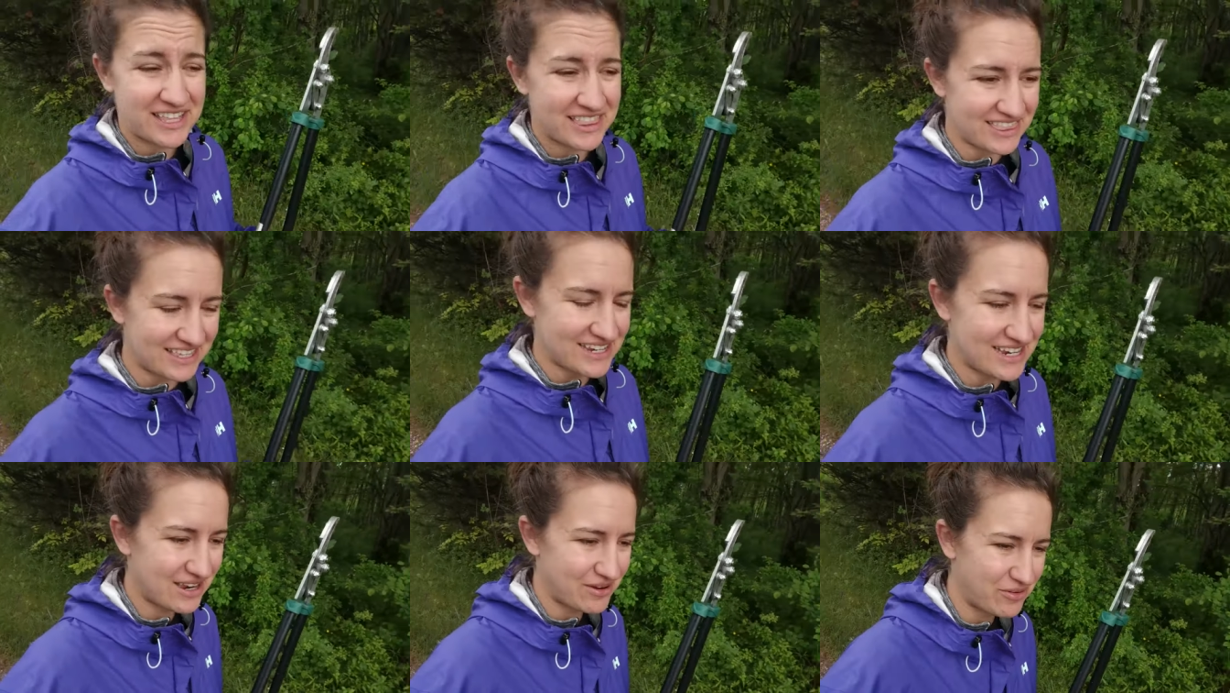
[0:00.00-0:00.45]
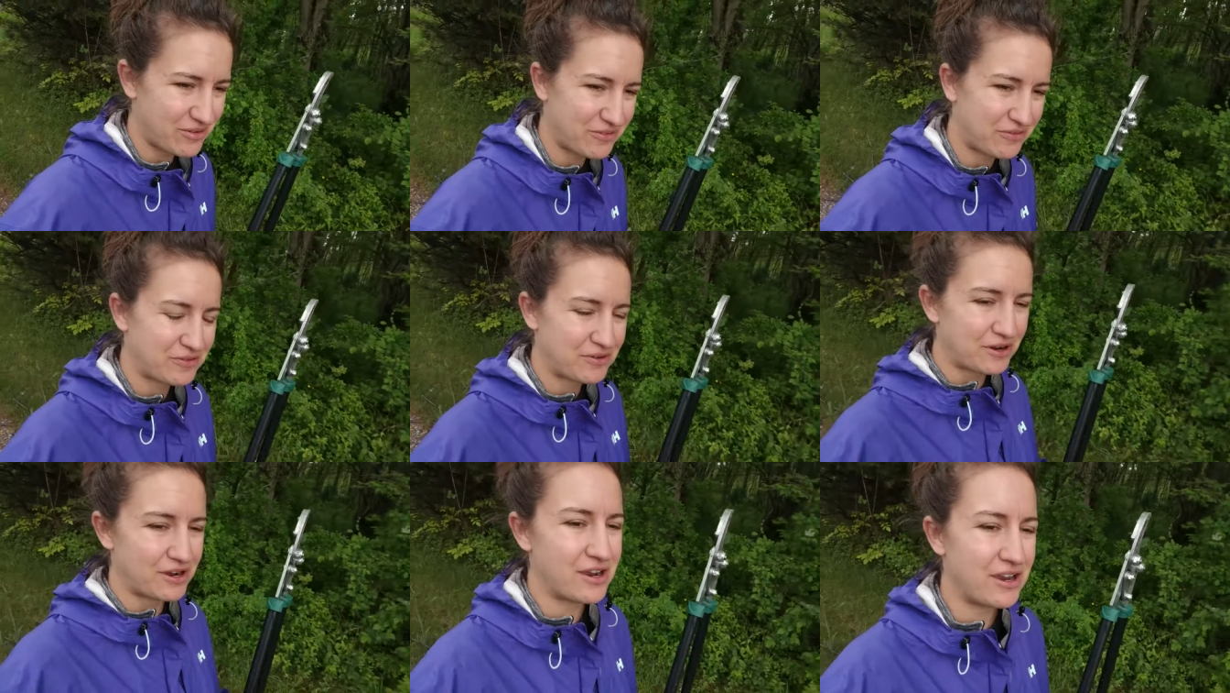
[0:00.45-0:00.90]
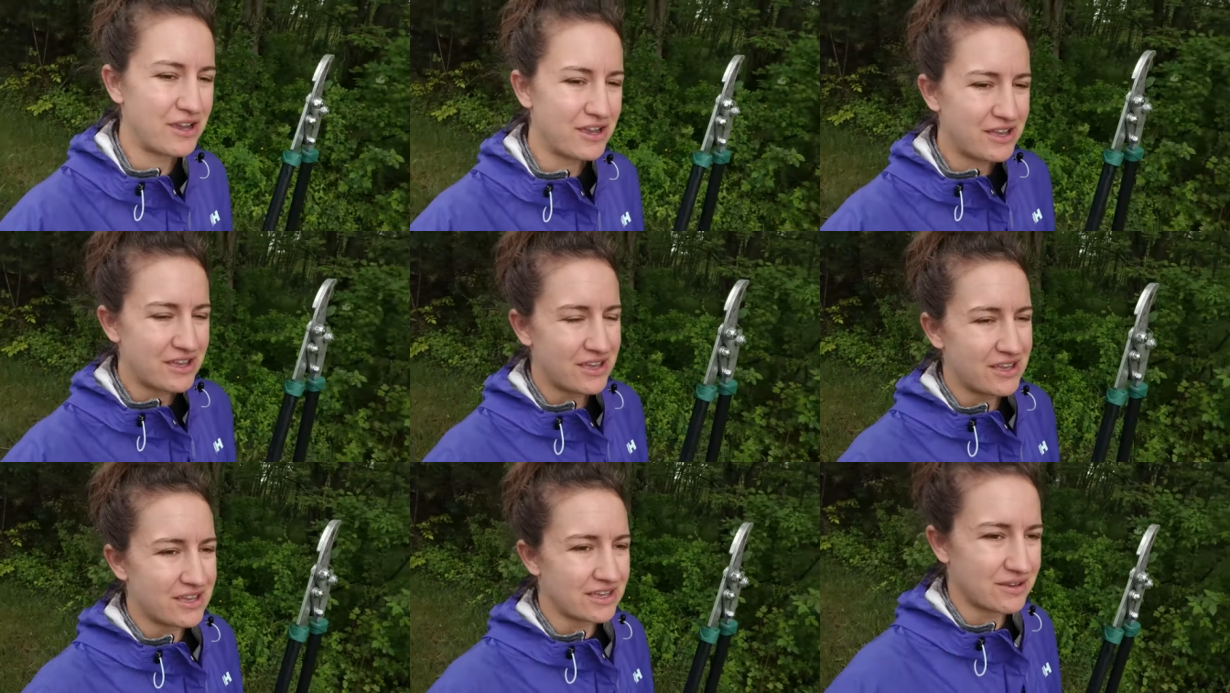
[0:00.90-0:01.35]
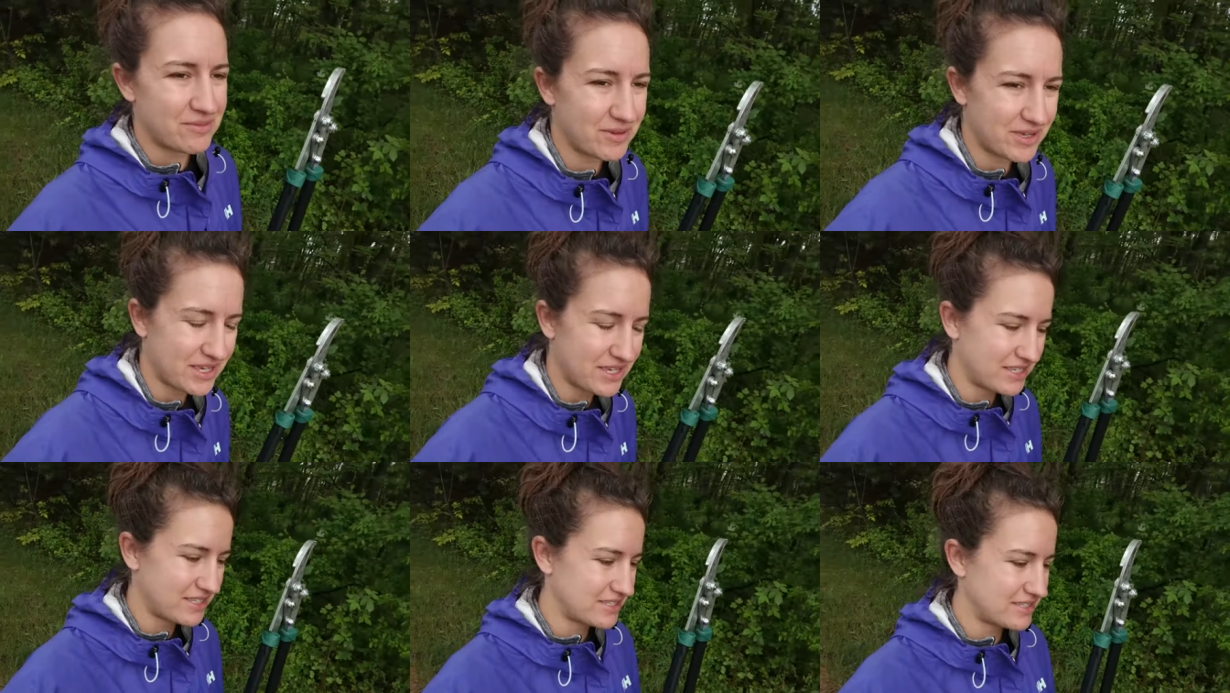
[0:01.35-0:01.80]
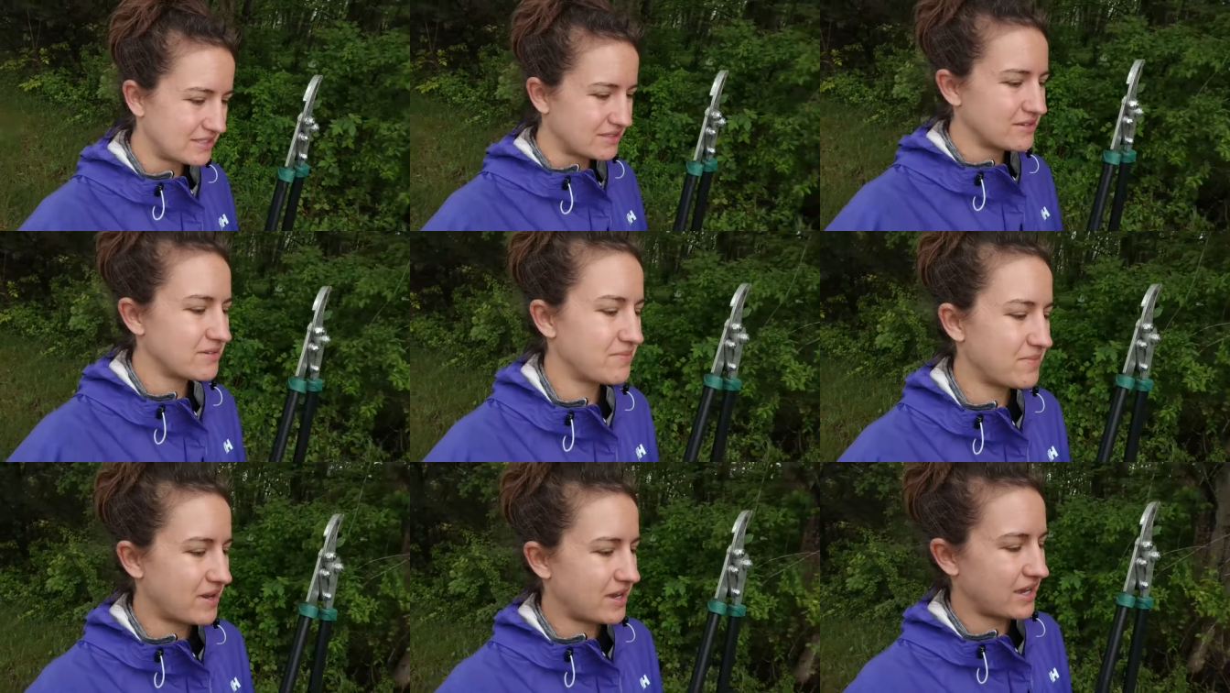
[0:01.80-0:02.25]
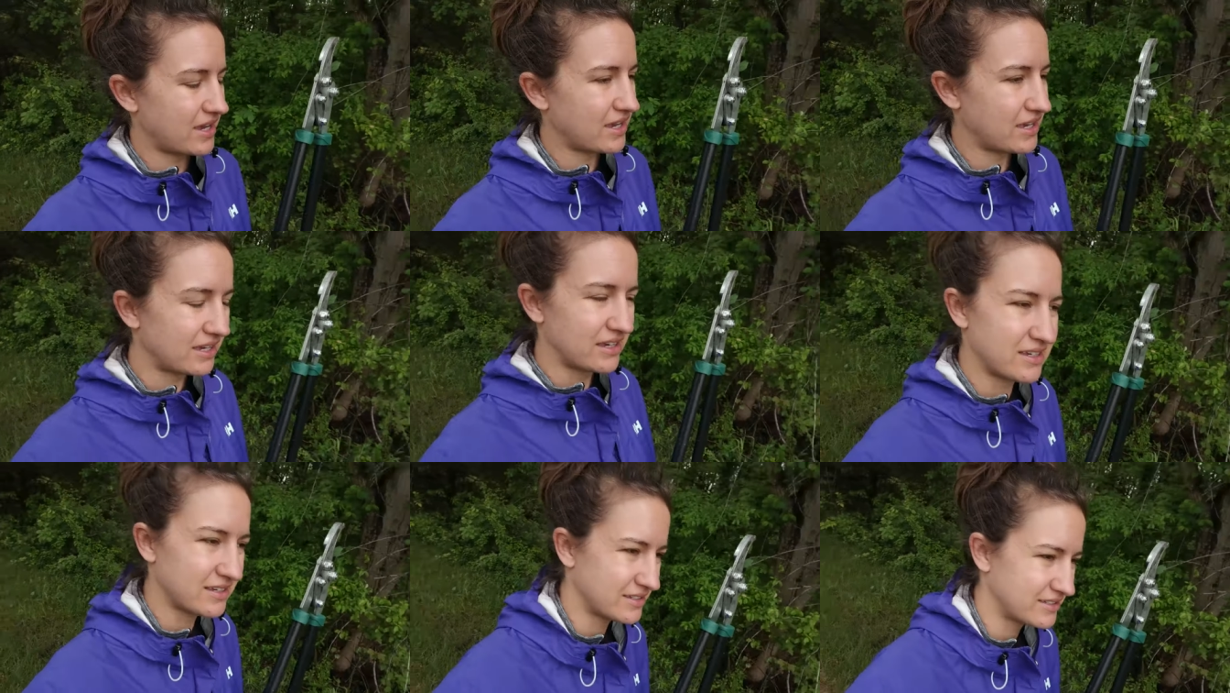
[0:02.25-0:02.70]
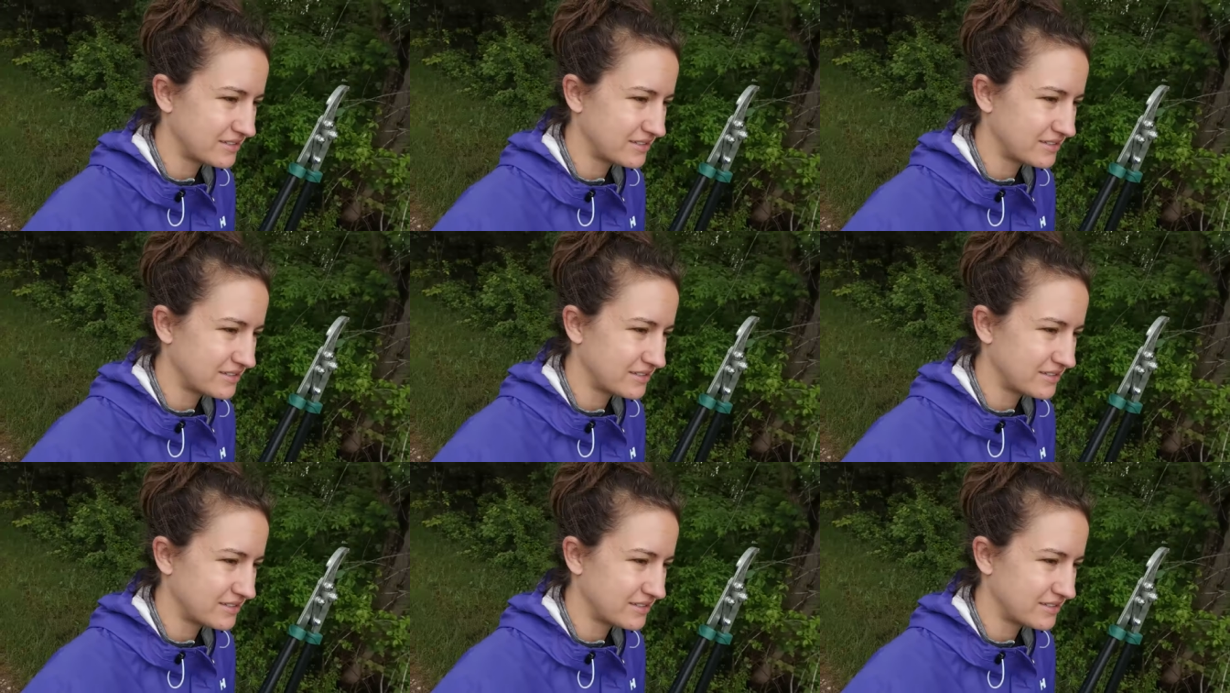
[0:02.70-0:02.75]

in the day before because my